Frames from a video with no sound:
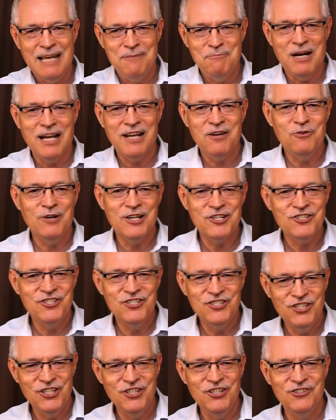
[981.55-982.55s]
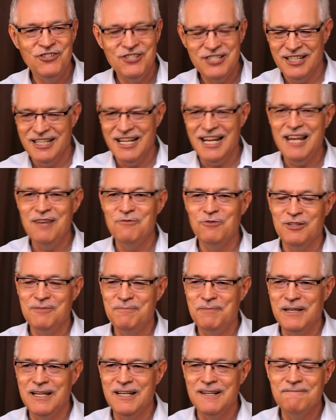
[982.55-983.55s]
And my question to you today
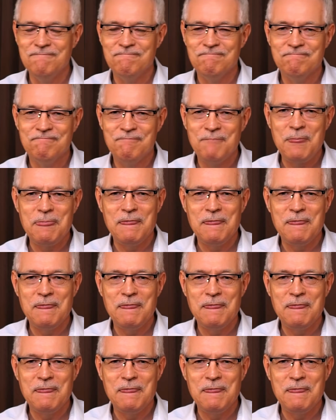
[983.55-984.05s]
would be,